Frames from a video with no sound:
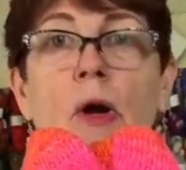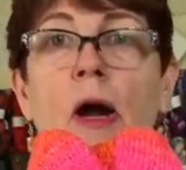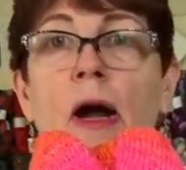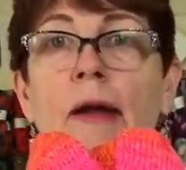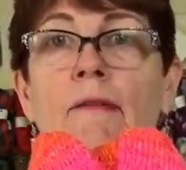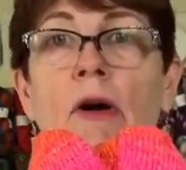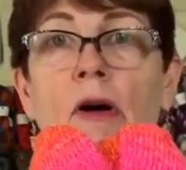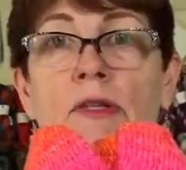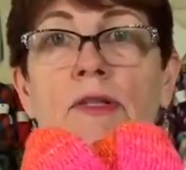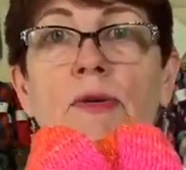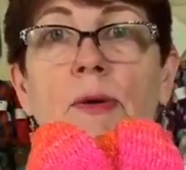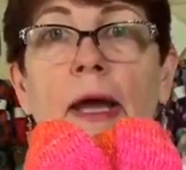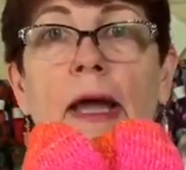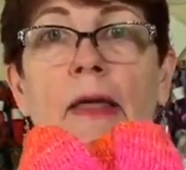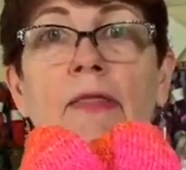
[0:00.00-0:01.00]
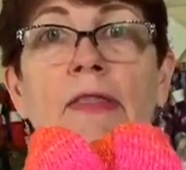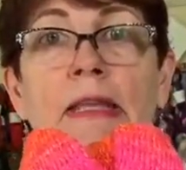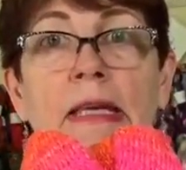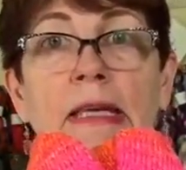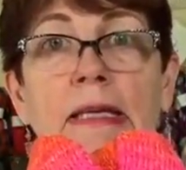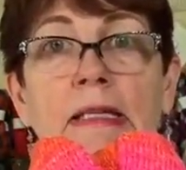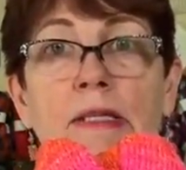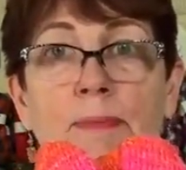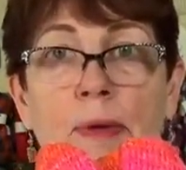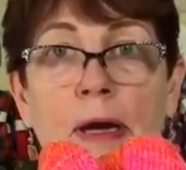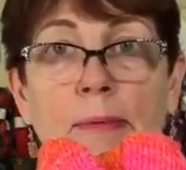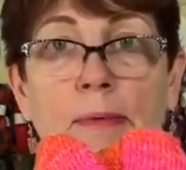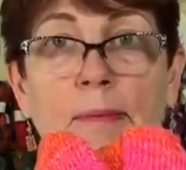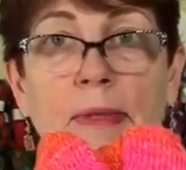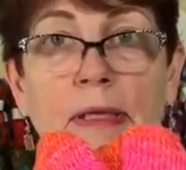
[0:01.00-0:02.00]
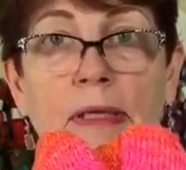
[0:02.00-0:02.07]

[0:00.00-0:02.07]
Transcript: I've also had these probably